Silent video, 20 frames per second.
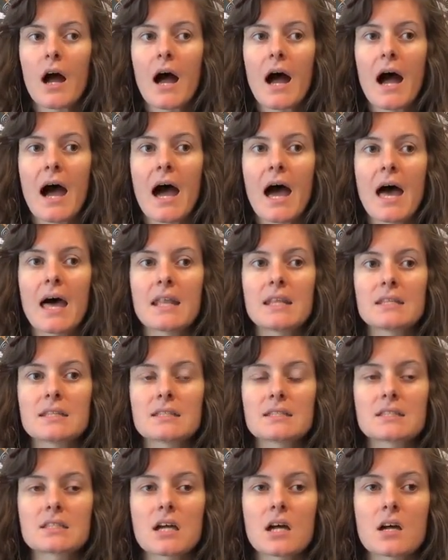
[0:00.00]

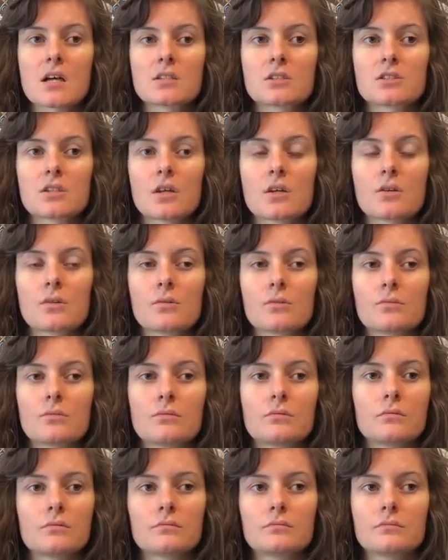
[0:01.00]
And so,